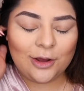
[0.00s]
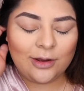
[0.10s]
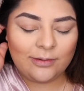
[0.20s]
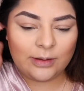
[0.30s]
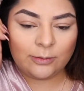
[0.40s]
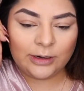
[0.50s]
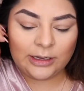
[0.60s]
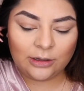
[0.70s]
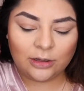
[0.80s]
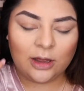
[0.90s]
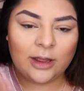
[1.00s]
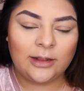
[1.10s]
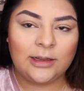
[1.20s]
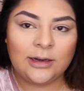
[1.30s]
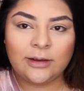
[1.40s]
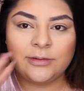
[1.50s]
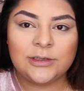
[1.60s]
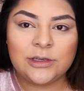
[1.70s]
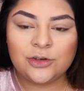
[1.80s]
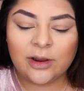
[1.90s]
I've been working a lot and then I
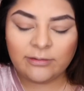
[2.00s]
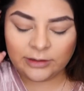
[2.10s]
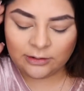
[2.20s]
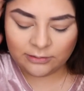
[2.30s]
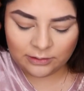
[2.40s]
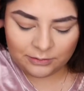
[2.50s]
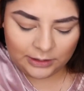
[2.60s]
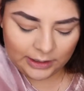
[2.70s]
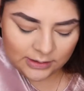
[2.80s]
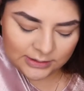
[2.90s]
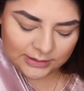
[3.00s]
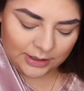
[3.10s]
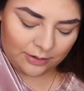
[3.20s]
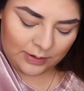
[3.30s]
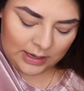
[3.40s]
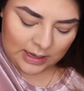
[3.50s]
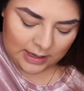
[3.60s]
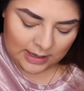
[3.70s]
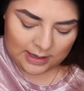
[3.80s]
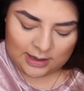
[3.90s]
was traveling over the weekend, so
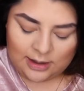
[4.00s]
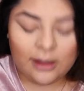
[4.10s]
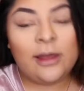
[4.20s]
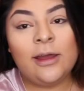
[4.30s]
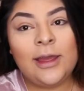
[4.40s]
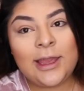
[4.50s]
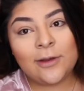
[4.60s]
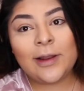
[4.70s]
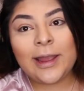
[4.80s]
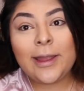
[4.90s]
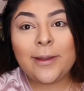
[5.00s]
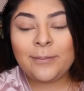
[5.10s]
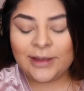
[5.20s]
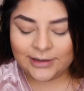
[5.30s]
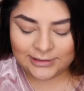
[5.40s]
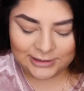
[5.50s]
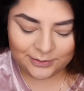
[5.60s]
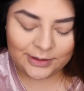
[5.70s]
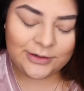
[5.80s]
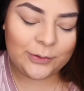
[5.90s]
here I am
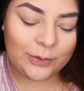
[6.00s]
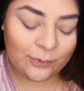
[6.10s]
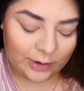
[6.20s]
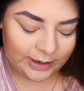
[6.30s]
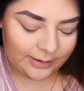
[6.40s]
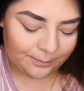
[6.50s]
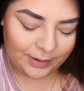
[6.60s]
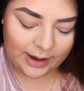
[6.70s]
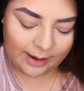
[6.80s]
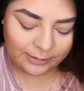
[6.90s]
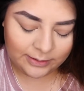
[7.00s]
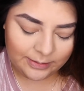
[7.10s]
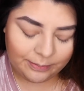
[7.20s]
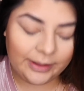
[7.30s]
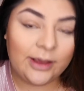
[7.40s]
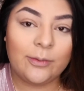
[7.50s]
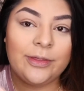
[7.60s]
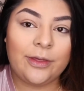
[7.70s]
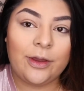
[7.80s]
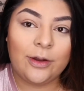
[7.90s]
doing 2-in-1, but I'm going to be playing
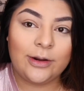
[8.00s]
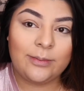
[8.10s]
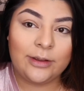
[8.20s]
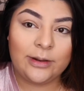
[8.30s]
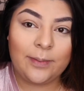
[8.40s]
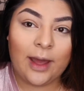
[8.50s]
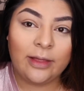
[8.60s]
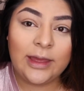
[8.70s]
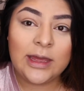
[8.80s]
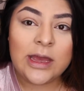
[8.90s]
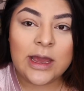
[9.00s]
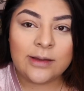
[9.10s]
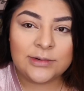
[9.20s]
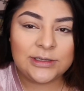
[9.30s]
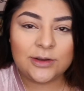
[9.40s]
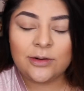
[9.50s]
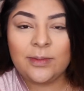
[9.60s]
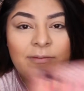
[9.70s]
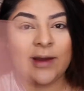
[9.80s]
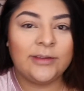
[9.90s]
with the Huda Beauty palette. I'm just going to
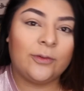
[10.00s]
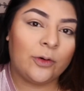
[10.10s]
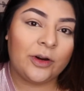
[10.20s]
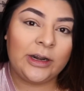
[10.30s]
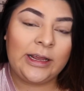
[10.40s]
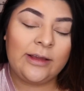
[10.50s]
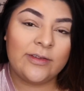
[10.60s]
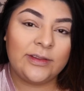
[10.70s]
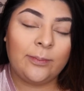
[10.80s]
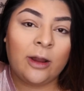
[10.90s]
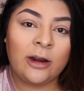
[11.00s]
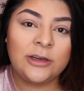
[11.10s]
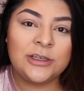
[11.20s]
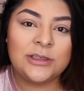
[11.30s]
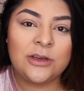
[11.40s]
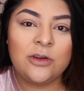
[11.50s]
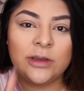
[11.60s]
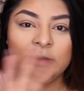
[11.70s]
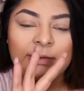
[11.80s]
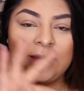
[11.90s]
be fast forwarding this part just so you
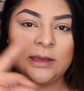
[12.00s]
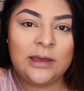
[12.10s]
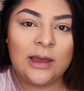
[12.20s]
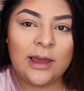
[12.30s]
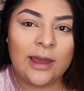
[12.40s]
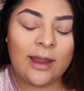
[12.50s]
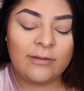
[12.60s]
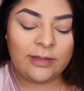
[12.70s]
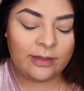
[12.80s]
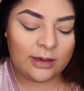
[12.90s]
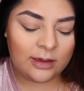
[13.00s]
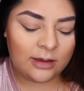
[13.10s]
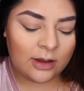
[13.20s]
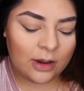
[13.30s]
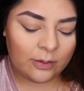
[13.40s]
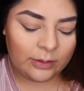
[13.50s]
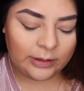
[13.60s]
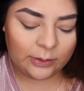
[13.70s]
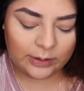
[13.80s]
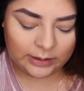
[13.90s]
can see everything
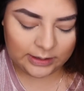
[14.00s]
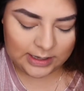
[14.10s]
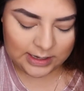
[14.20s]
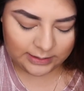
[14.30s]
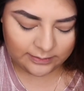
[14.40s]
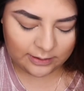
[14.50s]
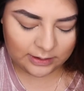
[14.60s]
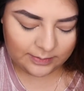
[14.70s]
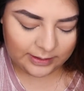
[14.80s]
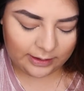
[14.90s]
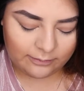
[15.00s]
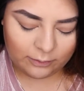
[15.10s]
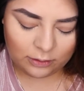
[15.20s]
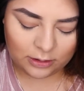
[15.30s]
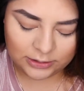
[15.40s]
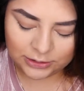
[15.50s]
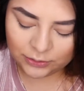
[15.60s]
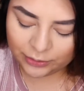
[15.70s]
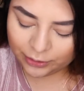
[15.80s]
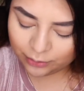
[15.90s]
really quickly. It's not going to be like a full-on
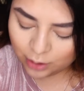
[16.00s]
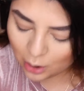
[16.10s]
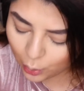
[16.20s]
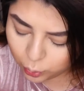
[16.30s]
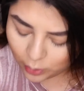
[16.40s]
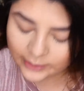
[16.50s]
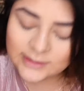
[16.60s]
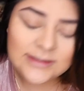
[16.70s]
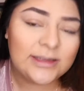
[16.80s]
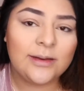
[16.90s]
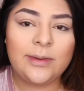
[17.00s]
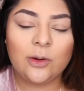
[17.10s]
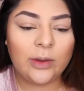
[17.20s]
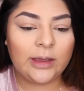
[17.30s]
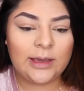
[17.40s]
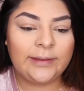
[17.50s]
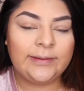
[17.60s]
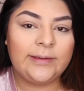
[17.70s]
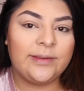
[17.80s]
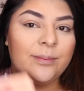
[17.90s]
tutorial, and this is going to be a quick,
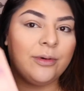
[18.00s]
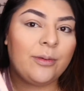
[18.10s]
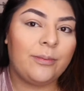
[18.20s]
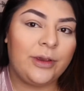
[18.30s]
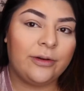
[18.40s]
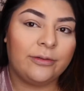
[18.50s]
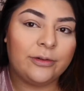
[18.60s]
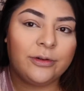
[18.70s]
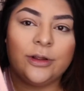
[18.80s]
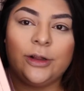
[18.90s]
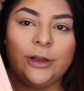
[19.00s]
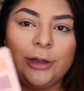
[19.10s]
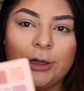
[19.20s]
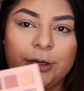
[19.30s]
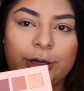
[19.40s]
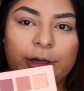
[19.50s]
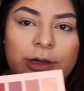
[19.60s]
easy, simple, beautiful look.